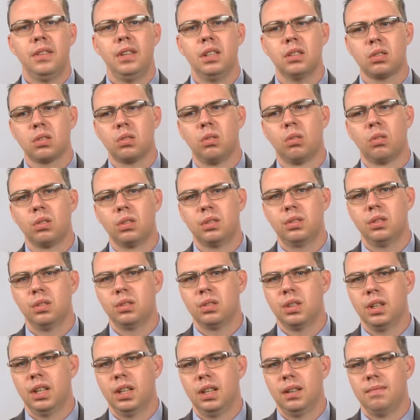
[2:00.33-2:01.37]
this course
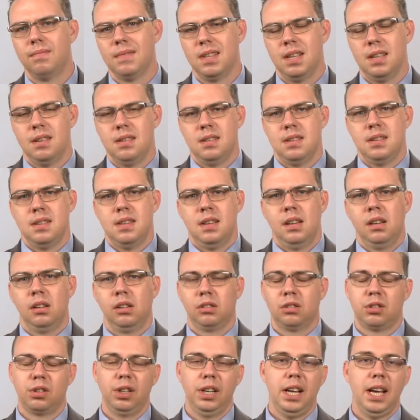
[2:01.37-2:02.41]
is going to
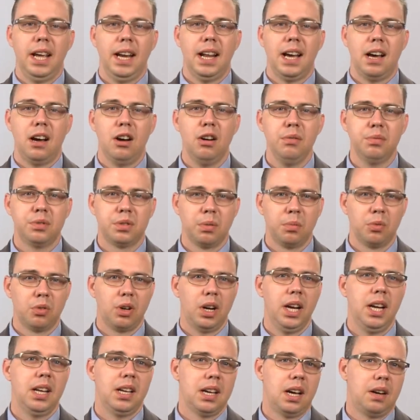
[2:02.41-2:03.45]
create, I hope, some
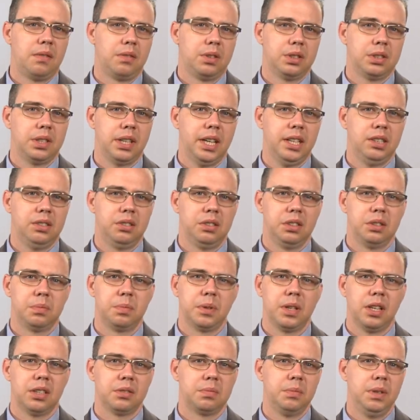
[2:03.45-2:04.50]
great conversations
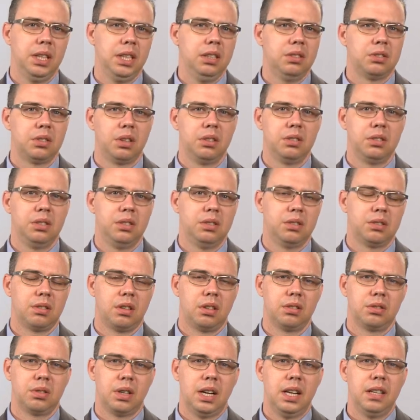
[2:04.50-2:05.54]
because many churches
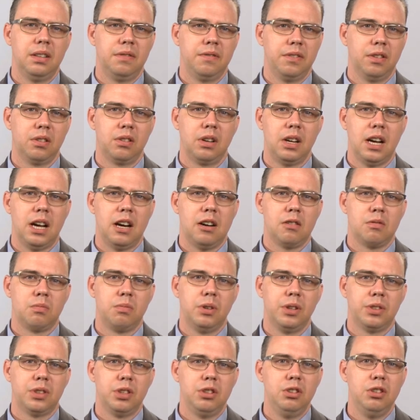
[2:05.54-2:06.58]
are trying to figure out
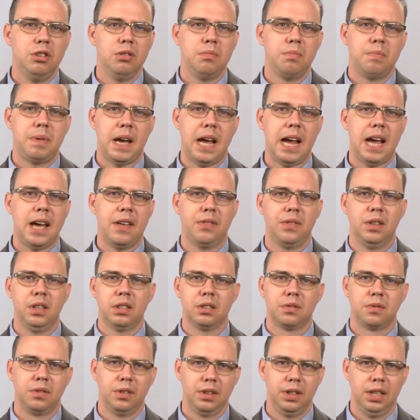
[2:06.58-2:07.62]
what the new path
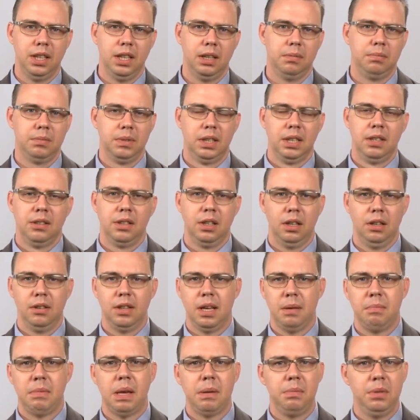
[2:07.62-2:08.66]
is for them. They're,
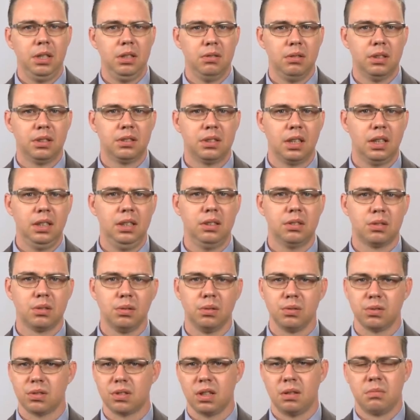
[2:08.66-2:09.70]
they may be doing Sunday
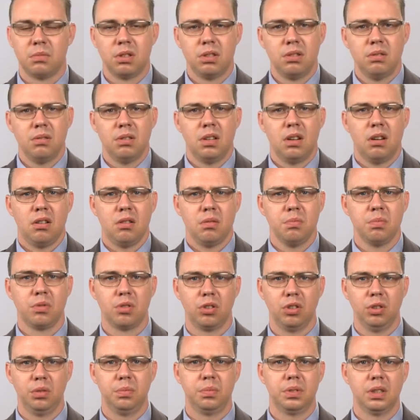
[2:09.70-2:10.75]
school, some are doing home
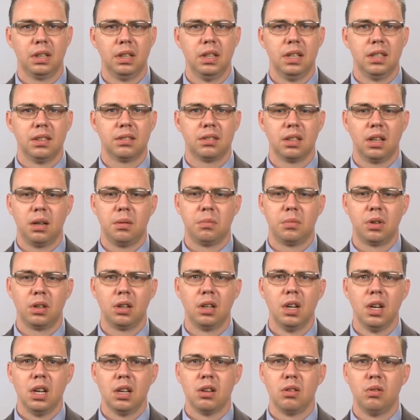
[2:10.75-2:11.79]
groups, some
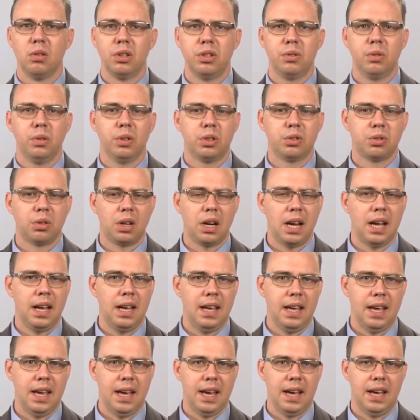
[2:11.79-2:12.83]
are going to a
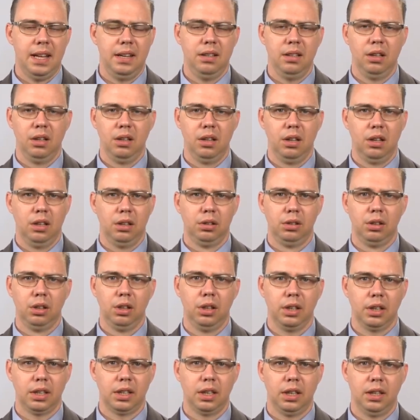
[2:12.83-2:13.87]
triad uh,
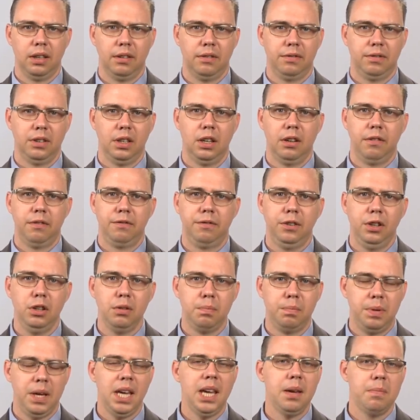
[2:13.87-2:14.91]
look of a
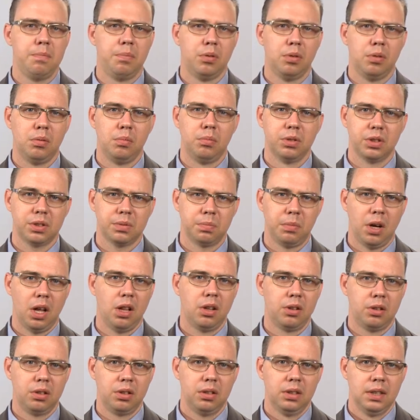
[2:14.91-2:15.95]
few people,
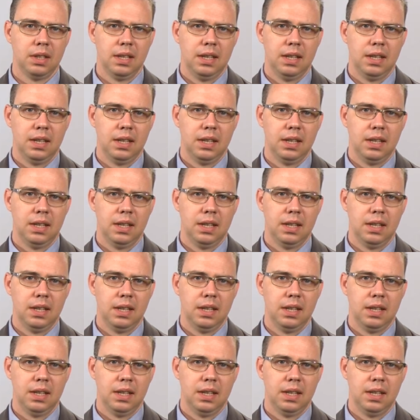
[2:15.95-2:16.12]
smaller